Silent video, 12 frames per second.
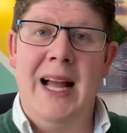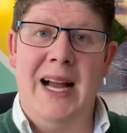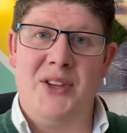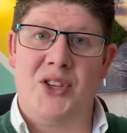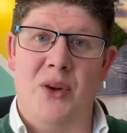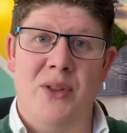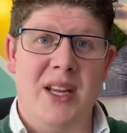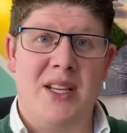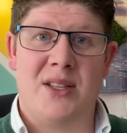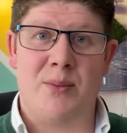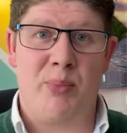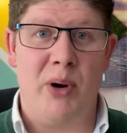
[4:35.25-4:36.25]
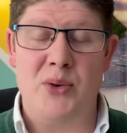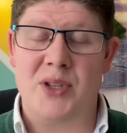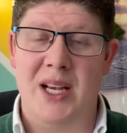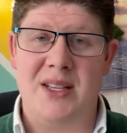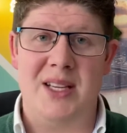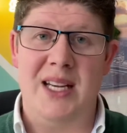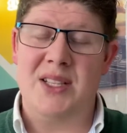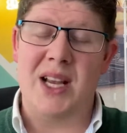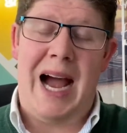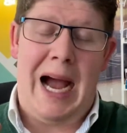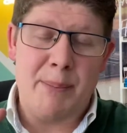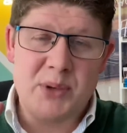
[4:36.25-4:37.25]
And so this process is
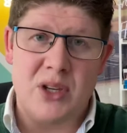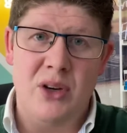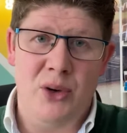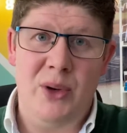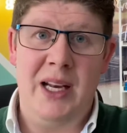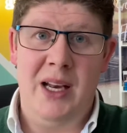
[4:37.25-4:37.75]
absolutely